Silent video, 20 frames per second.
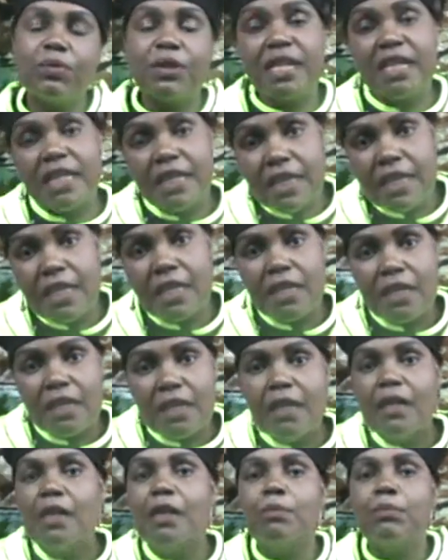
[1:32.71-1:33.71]
breath,
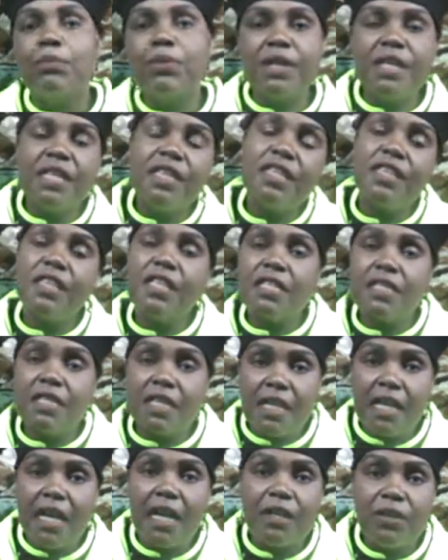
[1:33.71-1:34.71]
breathe this
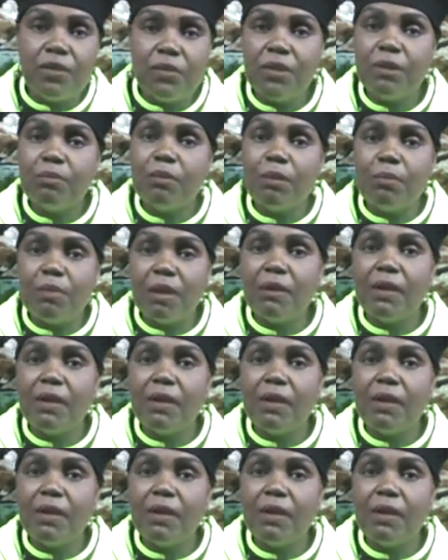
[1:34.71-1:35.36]
air. Do you remember